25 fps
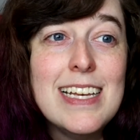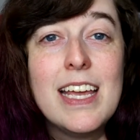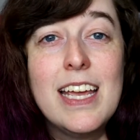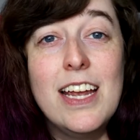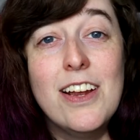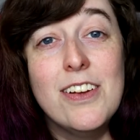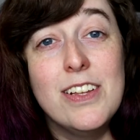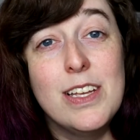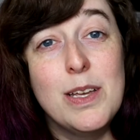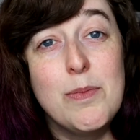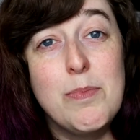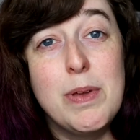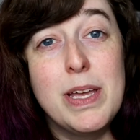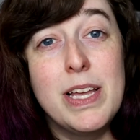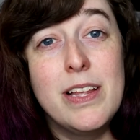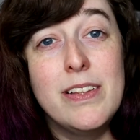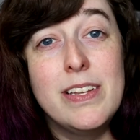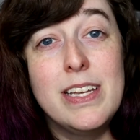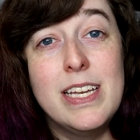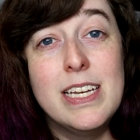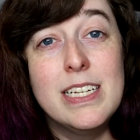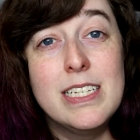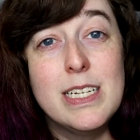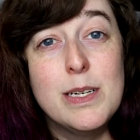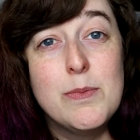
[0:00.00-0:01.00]
Caroline
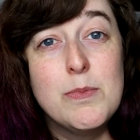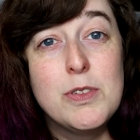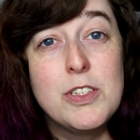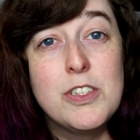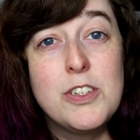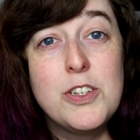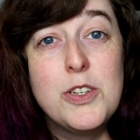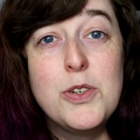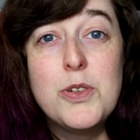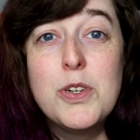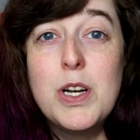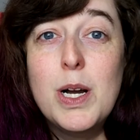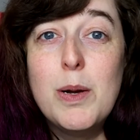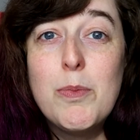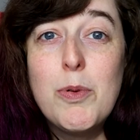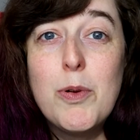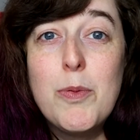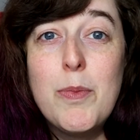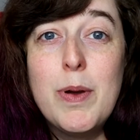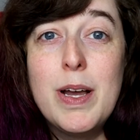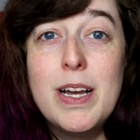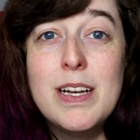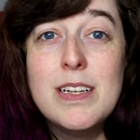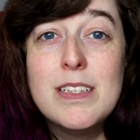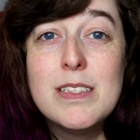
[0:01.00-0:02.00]
Bingley attempts to
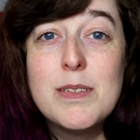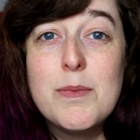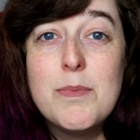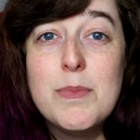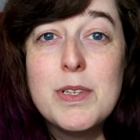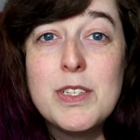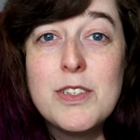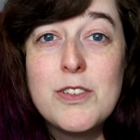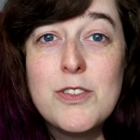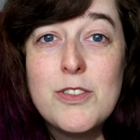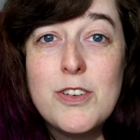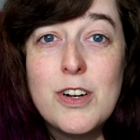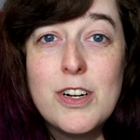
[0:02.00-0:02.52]
compromise Mr.